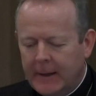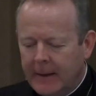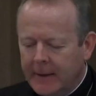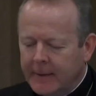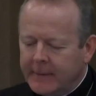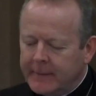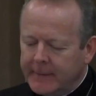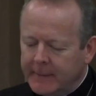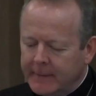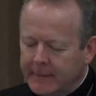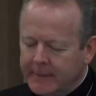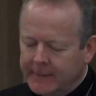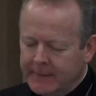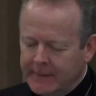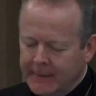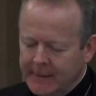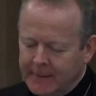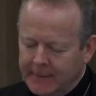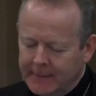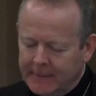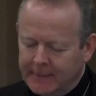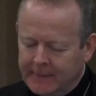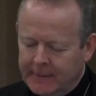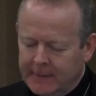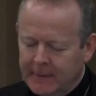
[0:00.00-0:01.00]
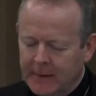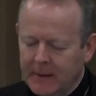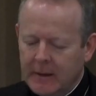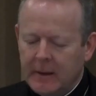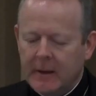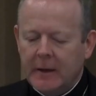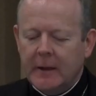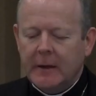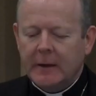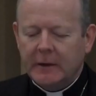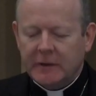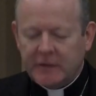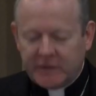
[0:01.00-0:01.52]
It's a
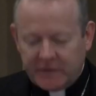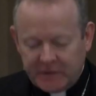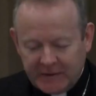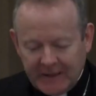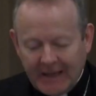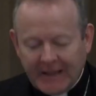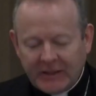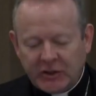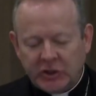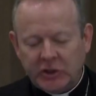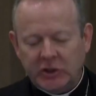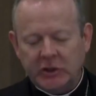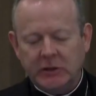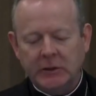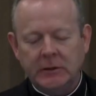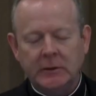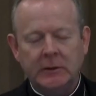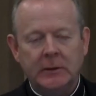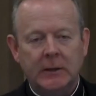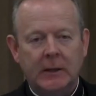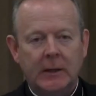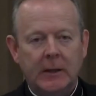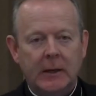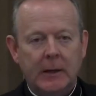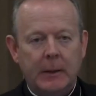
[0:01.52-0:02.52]
6-session